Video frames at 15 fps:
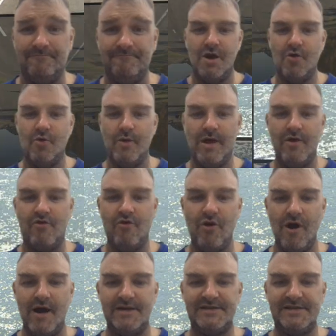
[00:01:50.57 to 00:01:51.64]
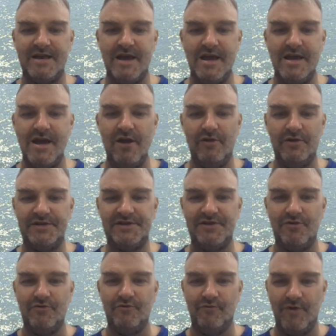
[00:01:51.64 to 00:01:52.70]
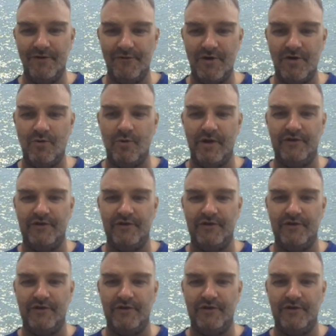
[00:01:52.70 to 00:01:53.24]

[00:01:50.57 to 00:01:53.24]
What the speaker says: Here we cross the Yellowstone River,